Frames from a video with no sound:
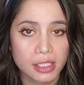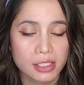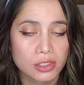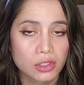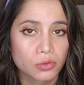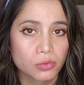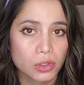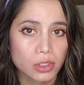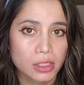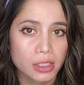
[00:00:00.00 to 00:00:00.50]
He's
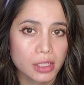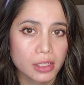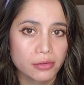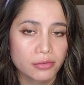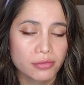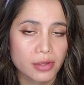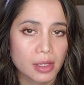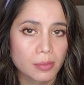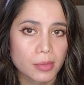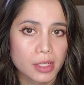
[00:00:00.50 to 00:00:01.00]
a really
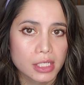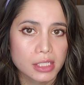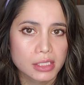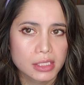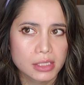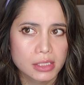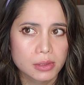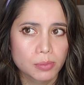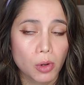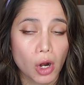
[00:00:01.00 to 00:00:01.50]

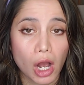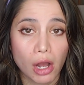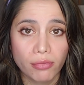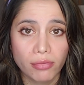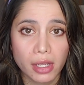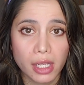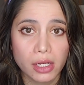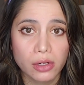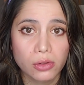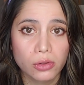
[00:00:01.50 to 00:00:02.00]
famous
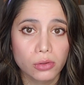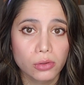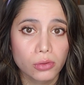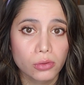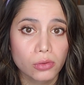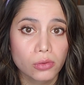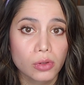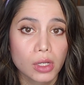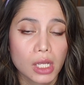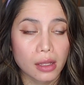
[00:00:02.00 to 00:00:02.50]
prophet
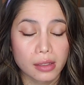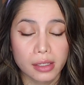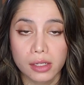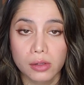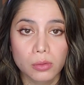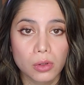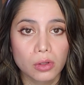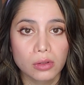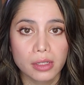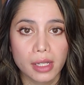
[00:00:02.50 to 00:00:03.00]
who he
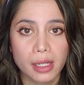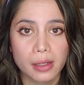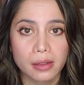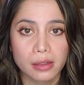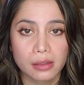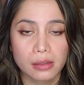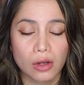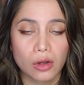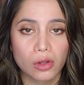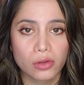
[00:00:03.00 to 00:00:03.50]
wrote
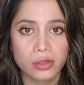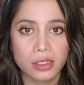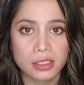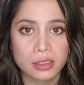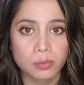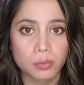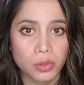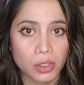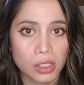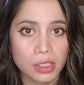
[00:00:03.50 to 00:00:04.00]
like all
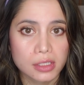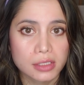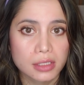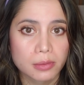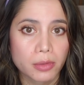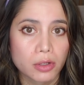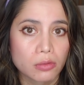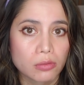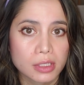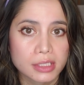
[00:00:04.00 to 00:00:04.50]
these books
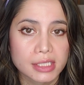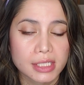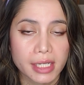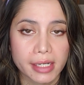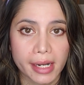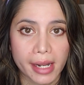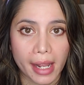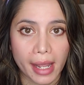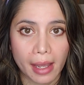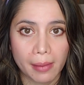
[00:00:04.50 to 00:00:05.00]
about what's
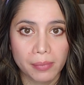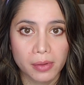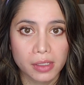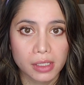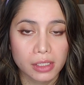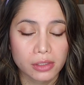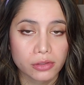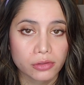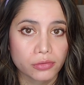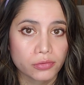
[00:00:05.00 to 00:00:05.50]
going to happen
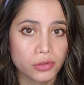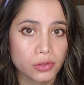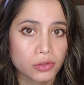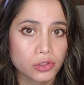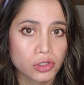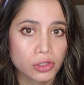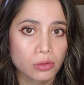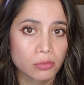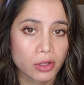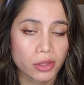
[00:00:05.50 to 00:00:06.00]
in the
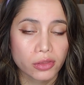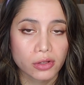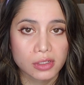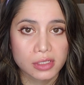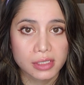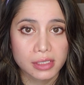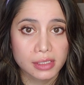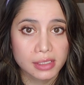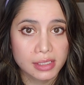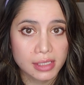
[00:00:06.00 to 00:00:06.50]
future with our
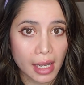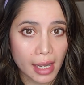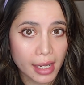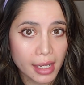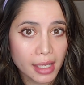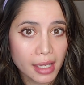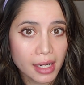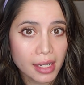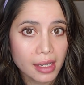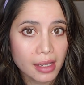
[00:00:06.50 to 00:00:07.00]

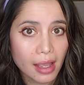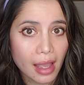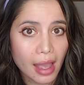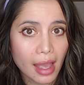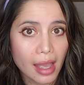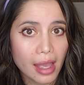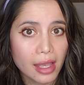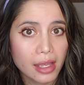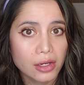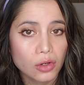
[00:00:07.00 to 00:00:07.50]
society.
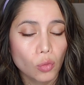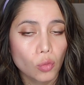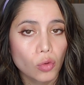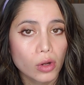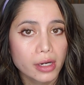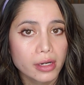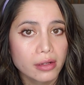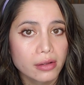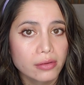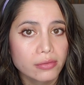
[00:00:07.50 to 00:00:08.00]
And
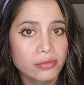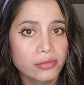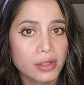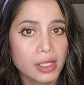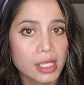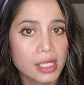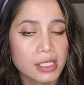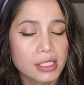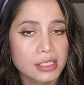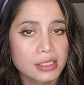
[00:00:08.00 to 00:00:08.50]
one of
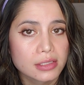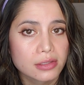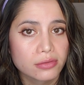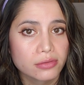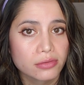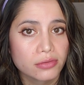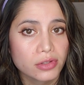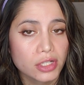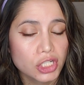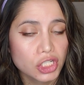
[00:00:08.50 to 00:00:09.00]
his
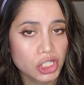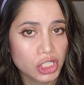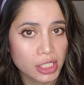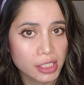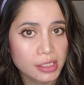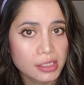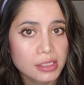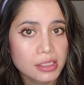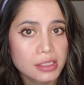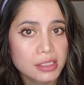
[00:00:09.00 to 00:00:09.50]

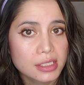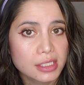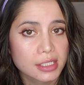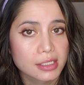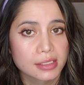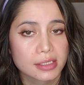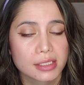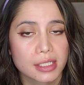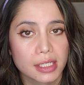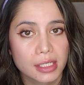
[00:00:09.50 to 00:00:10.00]
visions,
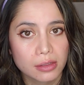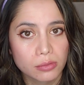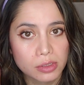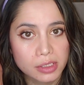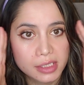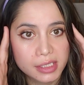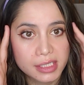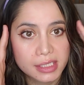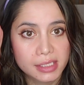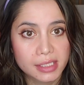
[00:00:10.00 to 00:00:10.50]
because he
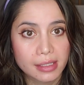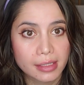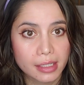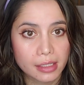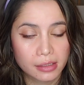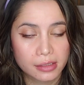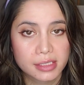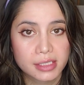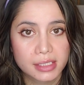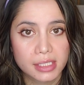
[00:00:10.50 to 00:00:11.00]
would
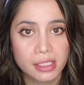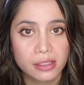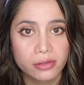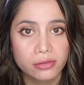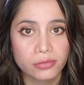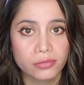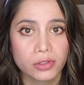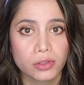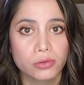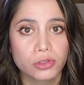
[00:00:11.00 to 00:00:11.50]
like see
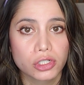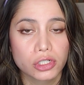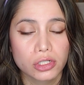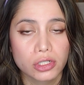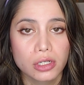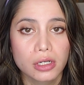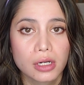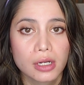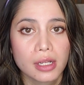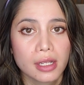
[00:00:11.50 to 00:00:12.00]
the
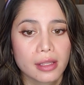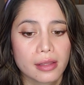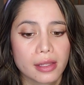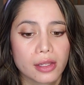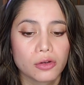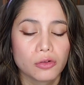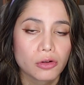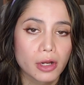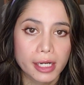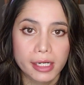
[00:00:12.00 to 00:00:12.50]
future
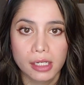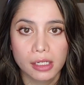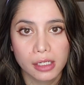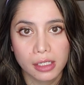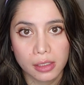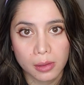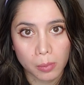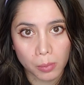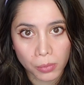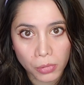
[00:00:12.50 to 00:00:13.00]
and write it
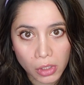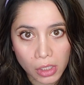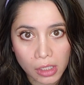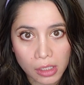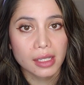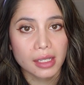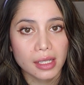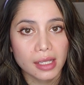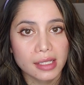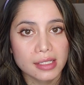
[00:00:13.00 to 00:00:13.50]
in a
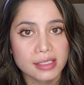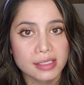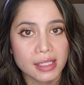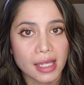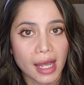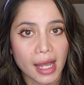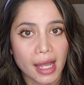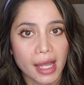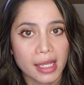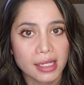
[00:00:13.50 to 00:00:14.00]
book, is
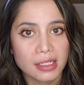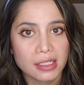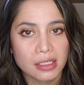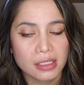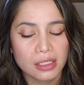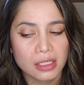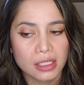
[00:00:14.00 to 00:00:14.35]
that